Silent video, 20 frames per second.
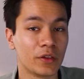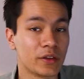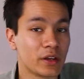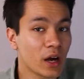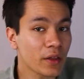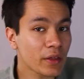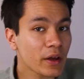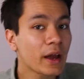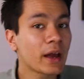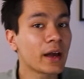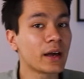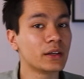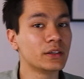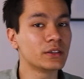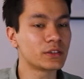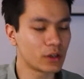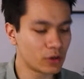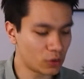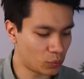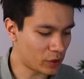On the other
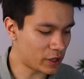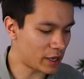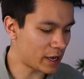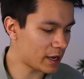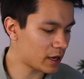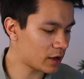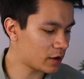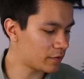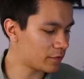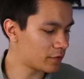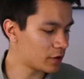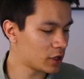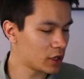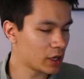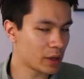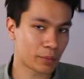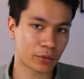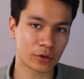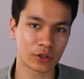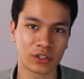hand, we have
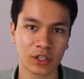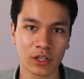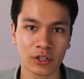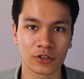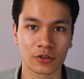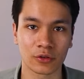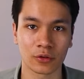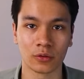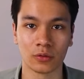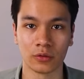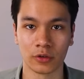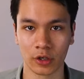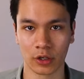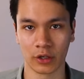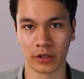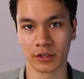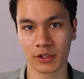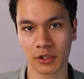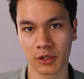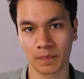procedural
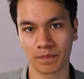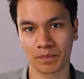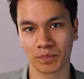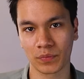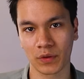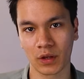knowledge.